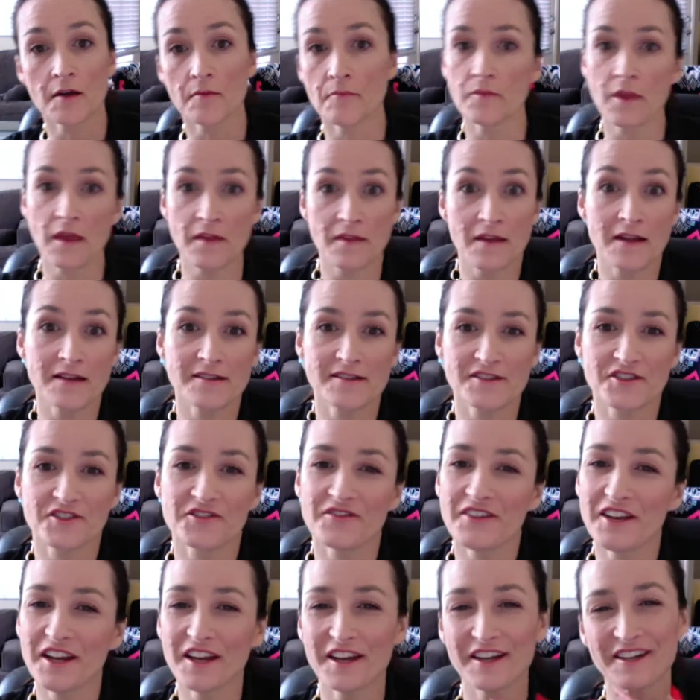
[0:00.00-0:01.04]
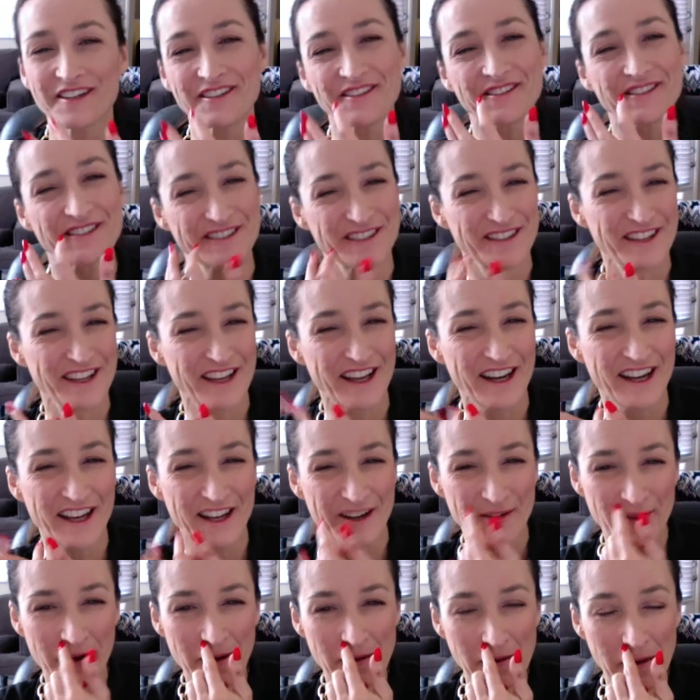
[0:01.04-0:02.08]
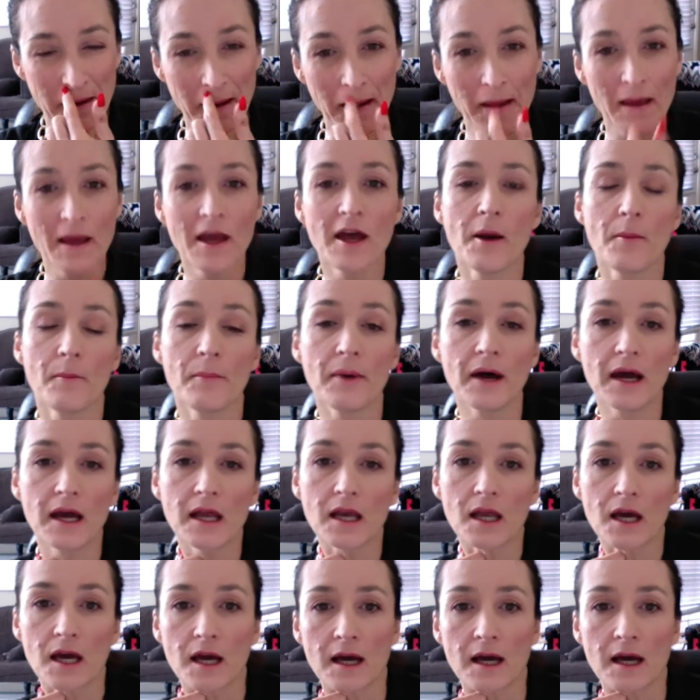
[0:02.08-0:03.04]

And then it's still a video, so they kind of get around it. But